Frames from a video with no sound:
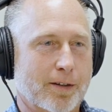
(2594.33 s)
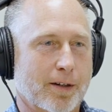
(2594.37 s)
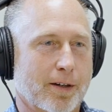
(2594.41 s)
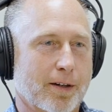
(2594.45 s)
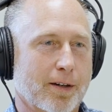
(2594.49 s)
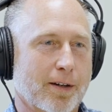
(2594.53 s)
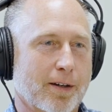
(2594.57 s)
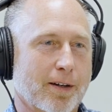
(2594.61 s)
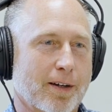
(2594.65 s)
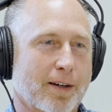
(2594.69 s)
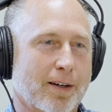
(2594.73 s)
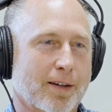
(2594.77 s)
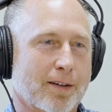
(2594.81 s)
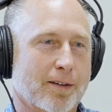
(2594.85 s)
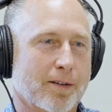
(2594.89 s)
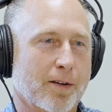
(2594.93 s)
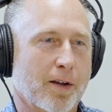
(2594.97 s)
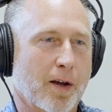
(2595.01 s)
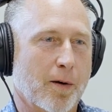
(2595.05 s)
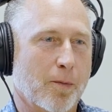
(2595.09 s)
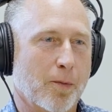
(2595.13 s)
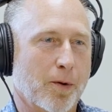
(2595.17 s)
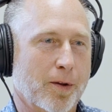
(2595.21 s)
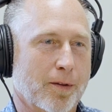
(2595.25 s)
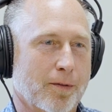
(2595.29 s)
And
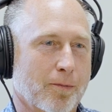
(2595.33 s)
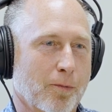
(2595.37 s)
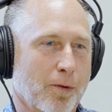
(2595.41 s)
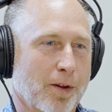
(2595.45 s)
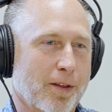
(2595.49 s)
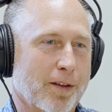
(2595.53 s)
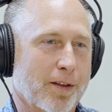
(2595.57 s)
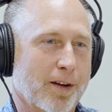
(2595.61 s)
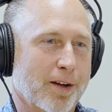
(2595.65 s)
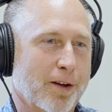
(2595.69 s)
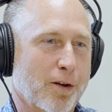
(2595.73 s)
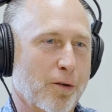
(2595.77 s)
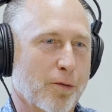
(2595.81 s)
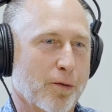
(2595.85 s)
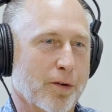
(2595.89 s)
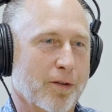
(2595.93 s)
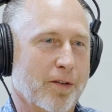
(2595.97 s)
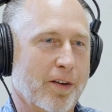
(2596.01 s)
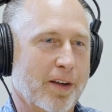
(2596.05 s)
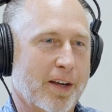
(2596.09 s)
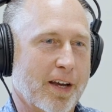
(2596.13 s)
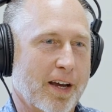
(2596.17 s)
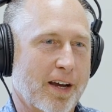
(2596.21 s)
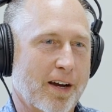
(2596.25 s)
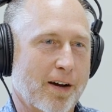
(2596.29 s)
we thank you for
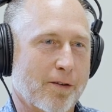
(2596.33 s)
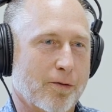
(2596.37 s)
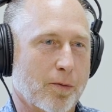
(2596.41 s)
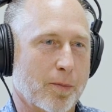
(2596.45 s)
CKF.